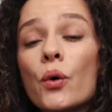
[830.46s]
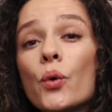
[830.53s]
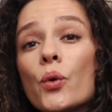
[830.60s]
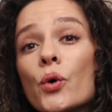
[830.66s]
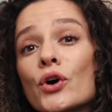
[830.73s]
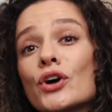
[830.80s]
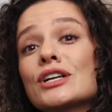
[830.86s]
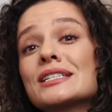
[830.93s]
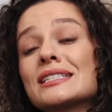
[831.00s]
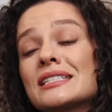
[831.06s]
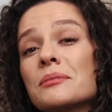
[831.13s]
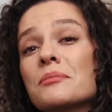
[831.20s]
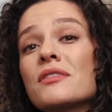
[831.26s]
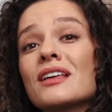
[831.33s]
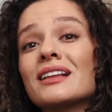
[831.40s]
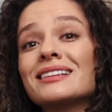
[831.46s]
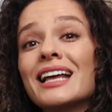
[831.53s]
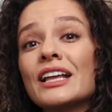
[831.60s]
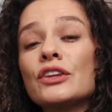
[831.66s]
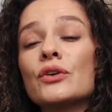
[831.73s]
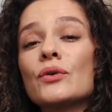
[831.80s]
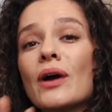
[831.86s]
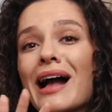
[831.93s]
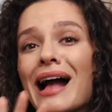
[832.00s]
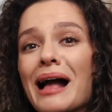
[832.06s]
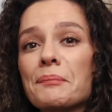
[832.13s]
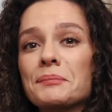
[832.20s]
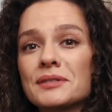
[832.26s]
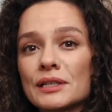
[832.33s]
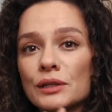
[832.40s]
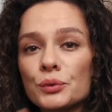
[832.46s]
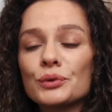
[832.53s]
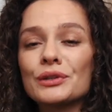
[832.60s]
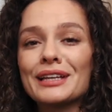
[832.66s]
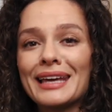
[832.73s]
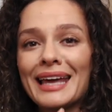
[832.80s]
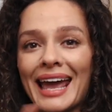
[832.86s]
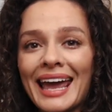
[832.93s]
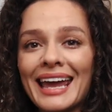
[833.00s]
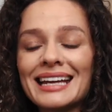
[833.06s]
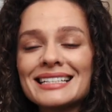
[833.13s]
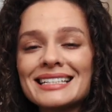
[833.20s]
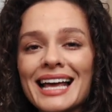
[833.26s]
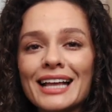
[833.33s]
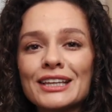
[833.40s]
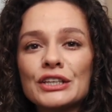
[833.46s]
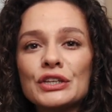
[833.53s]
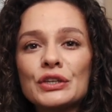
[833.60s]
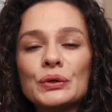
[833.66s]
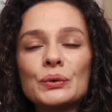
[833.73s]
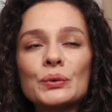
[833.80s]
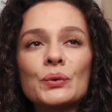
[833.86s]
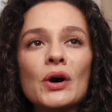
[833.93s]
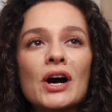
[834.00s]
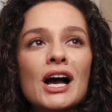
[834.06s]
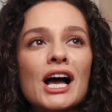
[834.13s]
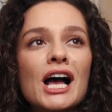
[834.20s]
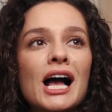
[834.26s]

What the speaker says: or something that you absolutely hate and you